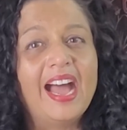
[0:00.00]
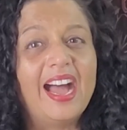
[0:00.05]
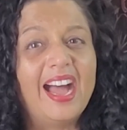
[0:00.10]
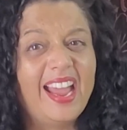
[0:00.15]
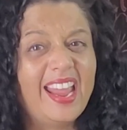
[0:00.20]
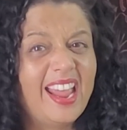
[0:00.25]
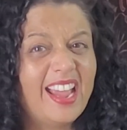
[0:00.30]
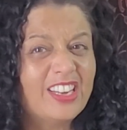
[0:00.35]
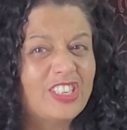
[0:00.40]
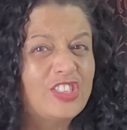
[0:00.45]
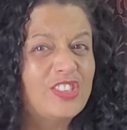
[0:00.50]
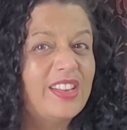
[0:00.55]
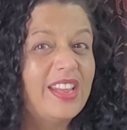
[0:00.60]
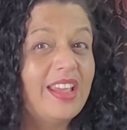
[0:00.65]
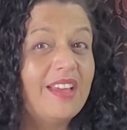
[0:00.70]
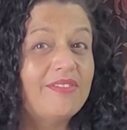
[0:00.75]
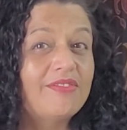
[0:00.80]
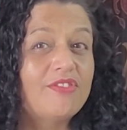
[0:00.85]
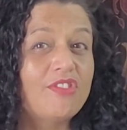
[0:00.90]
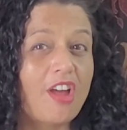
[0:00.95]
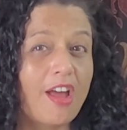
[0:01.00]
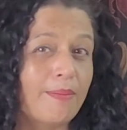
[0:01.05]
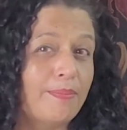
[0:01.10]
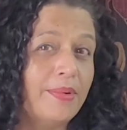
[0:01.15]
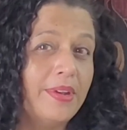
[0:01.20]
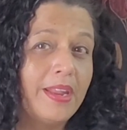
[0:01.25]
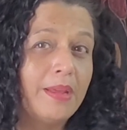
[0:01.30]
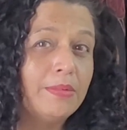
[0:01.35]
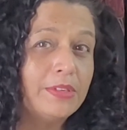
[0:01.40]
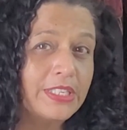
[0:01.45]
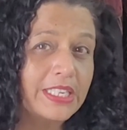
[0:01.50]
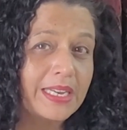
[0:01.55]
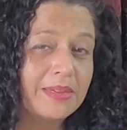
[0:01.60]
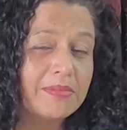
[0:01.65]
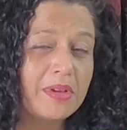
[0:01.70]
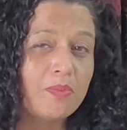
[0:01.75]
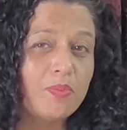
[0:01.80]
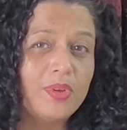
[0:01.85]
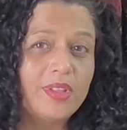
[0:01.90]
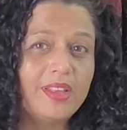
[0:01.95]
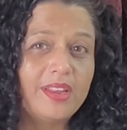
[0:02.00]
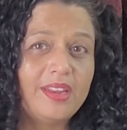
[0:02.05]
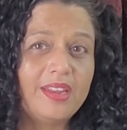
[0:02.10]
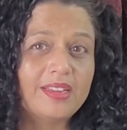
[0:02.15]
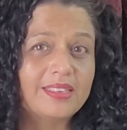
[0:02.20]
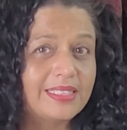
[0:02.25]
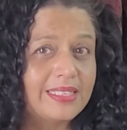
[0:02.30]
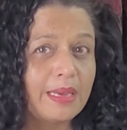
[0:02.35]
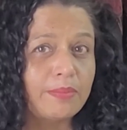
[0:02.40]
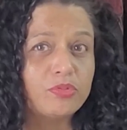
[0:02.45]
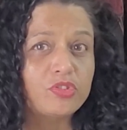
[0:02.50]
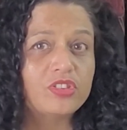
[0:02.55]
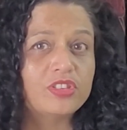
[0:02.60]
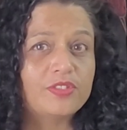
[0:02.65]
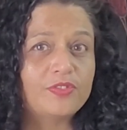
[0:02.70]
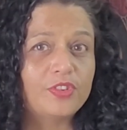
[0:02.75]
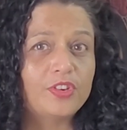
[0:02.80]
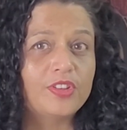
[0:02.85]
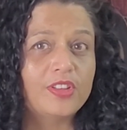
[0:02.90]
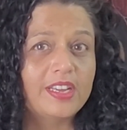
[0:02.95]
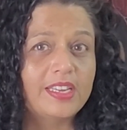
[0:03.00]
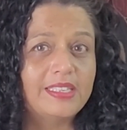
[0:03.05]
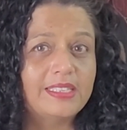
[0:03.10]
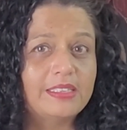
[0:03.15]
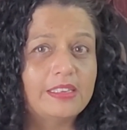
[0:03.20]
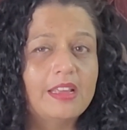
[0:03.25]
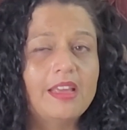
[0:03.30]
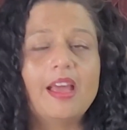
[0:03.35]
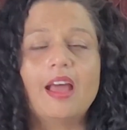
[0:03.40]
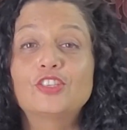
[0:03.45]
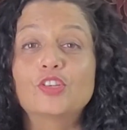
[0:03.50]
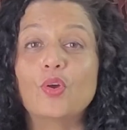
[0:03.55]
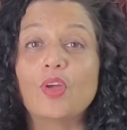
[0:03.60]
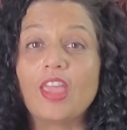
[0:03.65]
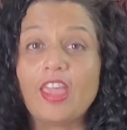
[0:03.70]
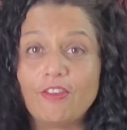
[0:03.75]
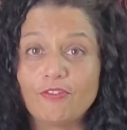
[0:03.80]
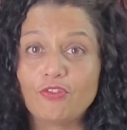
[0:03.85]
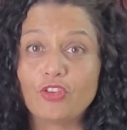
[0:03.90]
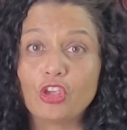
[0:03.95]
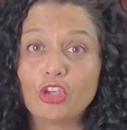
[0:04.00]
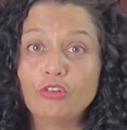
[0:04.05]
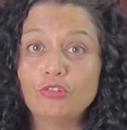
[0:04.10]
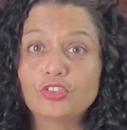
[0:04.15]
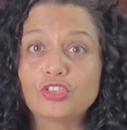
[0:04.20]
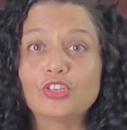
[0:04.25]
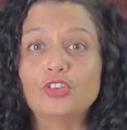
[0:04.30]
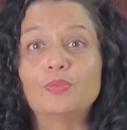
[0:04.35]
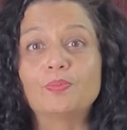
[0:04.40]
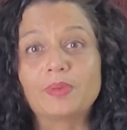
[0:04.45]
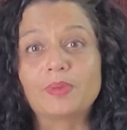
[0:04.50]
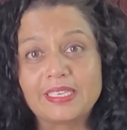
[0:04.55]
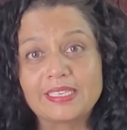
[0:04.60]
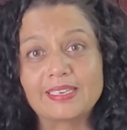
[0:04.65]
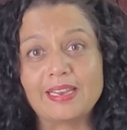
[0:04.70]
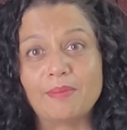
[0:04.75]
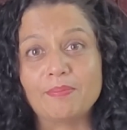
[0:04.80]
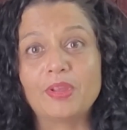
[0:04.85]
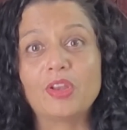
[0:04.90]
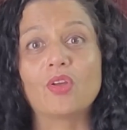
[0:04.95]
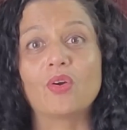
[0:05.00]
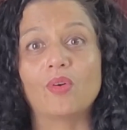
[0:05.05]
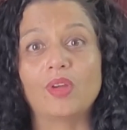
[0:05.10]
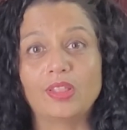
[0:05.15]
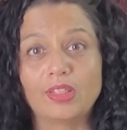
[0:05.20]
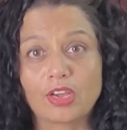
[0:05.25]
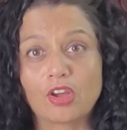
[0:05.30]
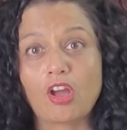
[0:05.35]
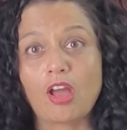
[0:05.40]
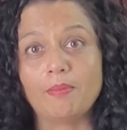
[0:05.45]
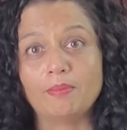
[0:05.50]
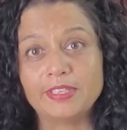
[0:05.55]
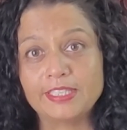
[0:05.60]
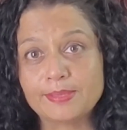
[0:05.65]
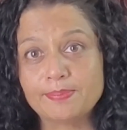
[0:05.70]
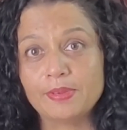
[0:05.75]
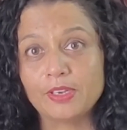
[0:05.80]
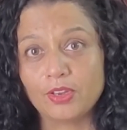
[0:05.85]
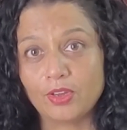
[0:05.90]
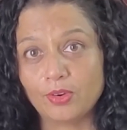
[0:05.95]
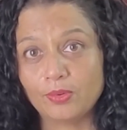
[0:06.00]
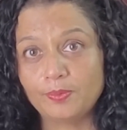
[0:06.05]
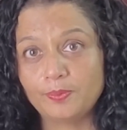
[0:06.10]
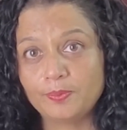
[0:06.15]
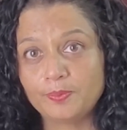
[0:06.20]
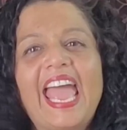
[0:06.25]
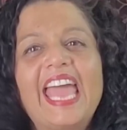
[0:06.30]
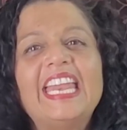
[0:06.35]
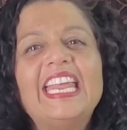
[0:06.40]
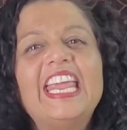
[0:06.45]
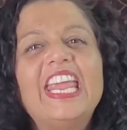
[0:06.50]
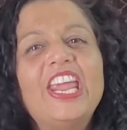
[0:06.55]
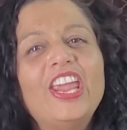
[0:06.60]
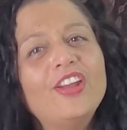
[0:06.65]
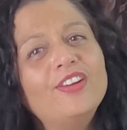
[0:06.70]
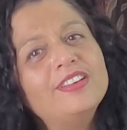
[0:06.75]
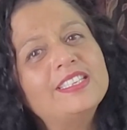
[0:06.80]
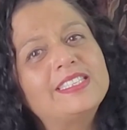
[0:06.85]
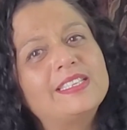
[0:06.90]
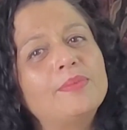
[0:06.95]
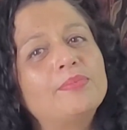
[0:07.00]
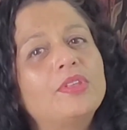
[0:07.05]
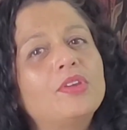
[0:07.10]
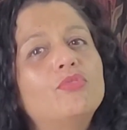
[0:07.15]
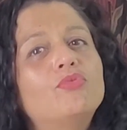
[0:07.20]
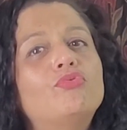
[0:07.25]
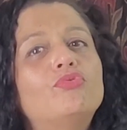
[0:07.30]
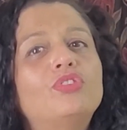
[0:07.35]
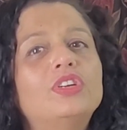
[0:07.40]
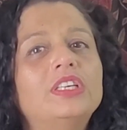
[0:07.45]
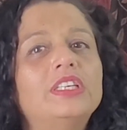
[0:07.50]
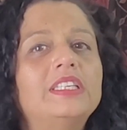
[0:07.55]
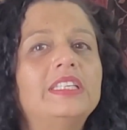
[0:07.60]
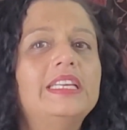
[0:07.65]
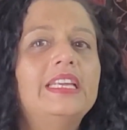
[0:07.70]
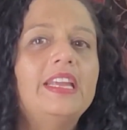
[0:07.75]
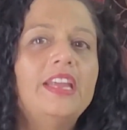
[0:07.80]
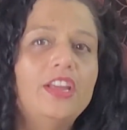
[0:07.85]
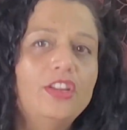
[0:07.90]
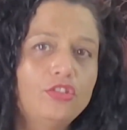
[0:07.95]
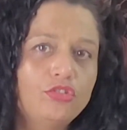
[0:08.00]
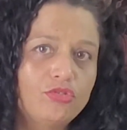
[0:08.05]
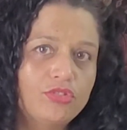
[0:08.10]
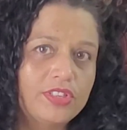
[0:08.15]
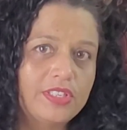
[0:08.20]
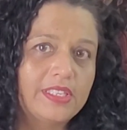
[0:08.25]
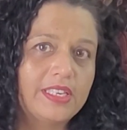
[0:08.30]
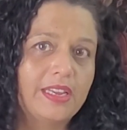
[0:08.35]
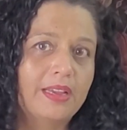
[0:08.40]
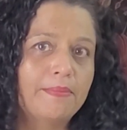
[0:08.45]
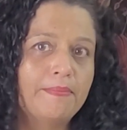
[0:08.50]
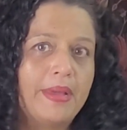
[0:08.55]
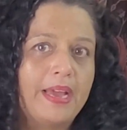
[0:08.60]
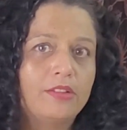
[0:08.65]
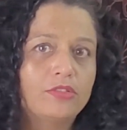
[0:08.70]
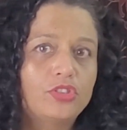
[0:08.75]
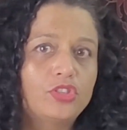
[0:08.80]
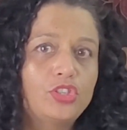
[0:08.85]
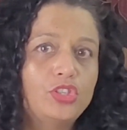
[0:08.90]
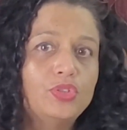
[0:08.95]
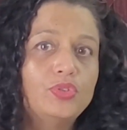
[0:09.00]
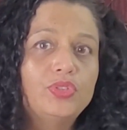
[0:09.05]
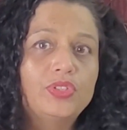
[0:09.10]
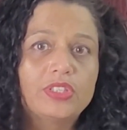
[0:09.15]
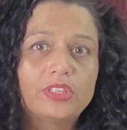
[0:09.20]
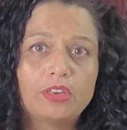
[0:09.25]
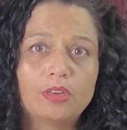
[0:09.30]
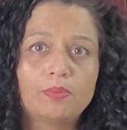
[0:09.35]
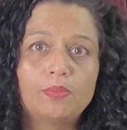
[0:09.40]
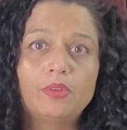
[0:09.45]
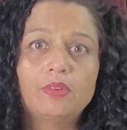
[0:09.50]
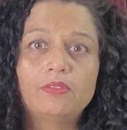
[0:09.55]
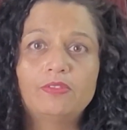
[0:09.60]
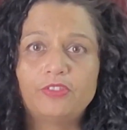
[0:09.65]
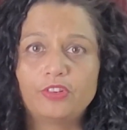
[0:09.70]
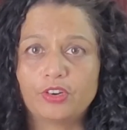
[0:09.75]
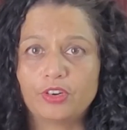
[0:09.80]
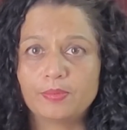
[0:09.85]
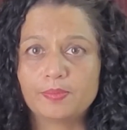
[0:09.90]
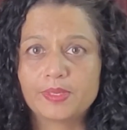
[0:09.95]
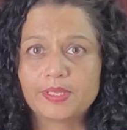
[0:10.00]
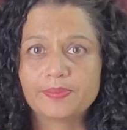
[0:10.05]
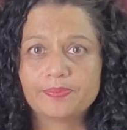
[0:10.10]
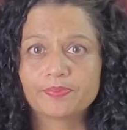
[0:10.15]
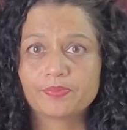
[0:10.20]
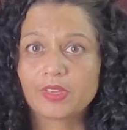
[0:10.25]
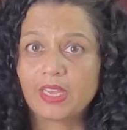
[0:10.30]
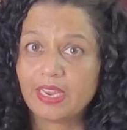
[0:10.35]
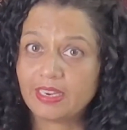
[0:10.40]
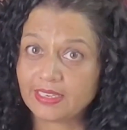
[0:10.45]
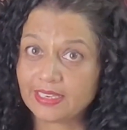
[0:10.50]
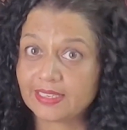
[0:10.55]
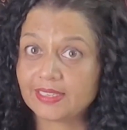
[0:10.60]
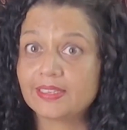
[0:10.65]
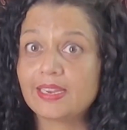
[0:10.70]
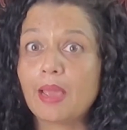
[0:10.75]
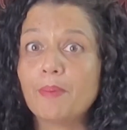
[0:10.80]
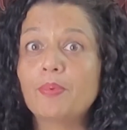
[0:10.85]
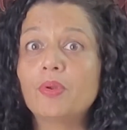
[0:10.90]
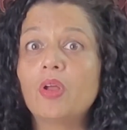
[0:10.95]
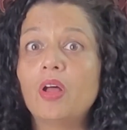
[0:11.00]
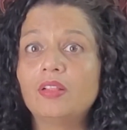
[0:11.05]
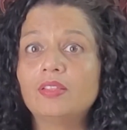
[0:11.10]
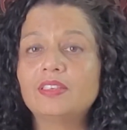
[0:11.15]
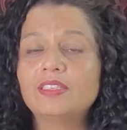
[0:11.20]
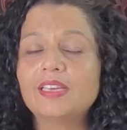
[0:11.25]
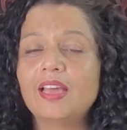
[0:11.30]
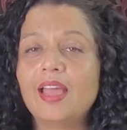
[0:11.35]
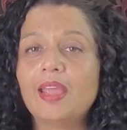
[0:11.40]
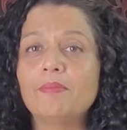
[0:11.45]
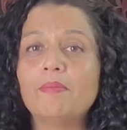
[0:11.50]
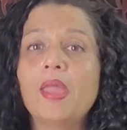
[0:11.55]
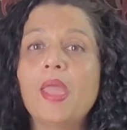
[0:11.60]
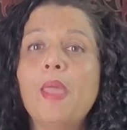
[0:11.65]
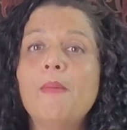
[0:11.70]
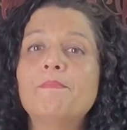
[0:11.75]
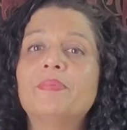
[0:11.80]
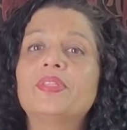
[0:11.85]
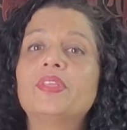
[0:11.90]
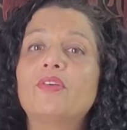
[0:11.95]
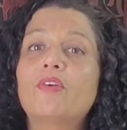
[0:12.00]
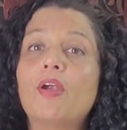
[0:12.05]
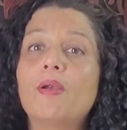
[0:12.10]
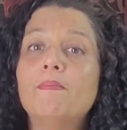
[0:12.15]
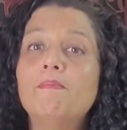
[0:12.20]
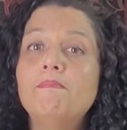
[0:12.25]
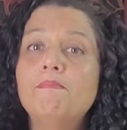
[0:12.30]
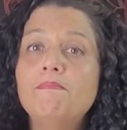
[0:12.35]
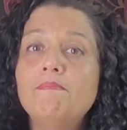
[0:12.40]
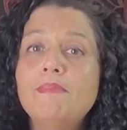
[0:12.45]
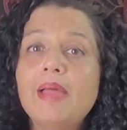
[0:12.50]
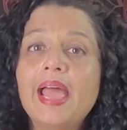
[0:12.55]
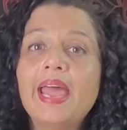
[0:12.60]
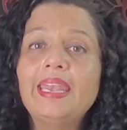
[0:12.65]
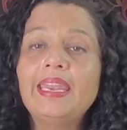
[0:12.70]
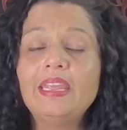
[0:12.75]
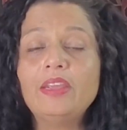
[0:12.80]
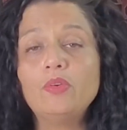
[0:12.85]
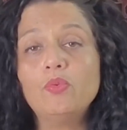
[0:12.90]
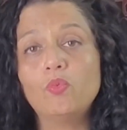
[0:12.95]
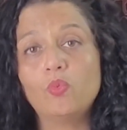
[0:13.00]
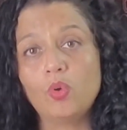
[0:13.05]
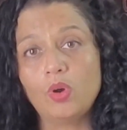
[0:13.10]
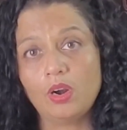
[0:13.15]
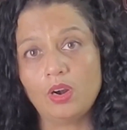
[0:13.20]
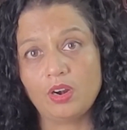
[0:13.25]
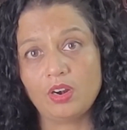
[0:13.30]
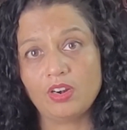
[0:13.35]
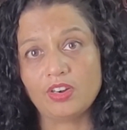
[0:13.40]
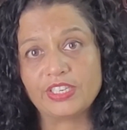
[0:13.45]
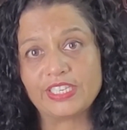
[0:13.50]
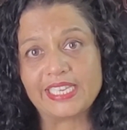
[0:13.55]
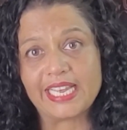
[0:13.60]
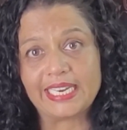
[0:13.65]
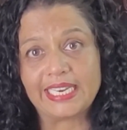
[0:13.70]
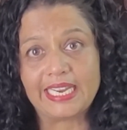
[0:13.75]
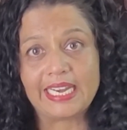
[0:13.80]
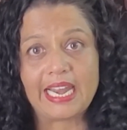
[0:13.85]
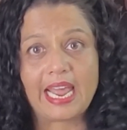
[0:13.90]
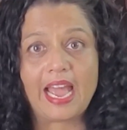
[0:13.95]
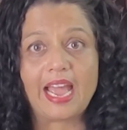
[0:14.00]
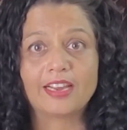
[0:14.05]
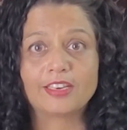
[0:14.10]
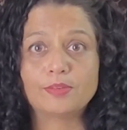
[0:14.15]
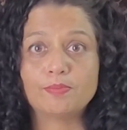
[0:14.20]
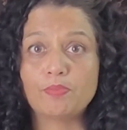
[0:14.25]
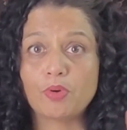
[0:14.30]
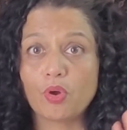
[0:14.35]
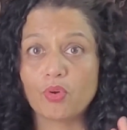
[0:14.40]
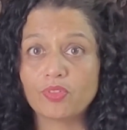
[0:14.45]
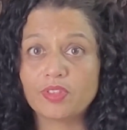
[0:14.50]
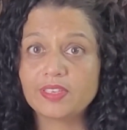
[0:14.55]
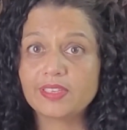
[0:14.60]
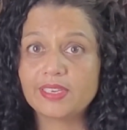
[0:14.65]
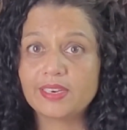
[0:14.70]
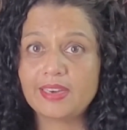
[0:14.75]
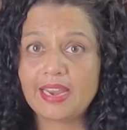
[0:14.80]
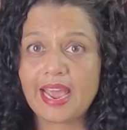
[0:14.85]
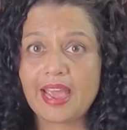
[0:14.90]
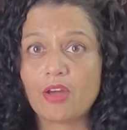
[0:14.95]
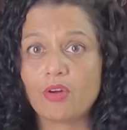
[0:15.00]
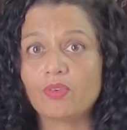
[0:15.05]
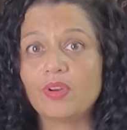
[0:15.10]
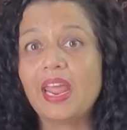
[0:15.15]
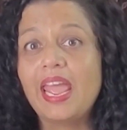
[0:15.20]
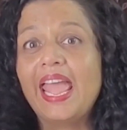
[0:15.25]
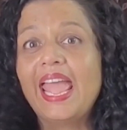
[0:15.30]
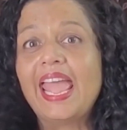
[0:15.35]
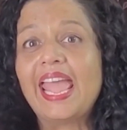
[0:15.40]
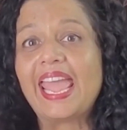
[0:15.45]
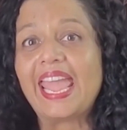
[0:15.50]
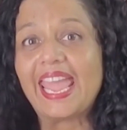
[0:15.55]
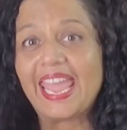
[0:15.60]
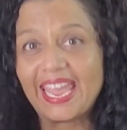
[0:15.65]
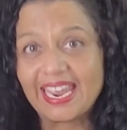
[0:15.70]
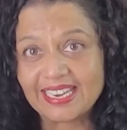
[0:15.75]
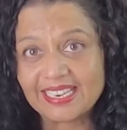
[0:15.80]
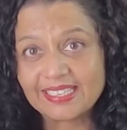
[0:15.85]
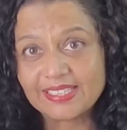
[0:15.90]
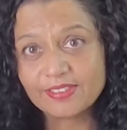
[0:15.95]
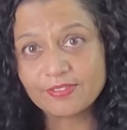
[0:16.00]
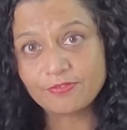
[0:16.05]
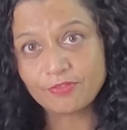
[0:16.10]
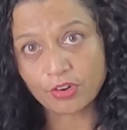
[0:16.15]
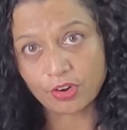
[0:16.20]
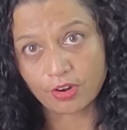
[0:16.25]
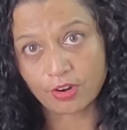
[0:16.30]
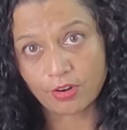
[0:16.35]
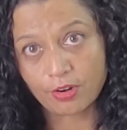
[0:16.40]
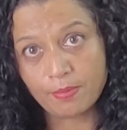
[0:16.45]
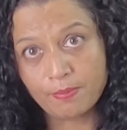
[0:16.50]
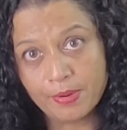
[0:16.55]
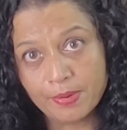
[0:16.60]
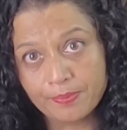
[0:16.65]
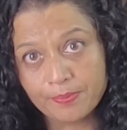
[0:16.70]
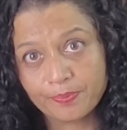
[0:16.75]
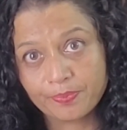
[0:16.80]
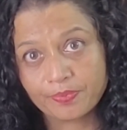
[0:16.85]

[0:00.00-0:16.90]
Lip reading: I actually have not been able to come up with any exceptions for this. So if you do, please let me know in the comments below. And here is something really interesting about two-syllable verbs. It doesn't happen all the time, but there are many words that can act both as a noun and as a verb.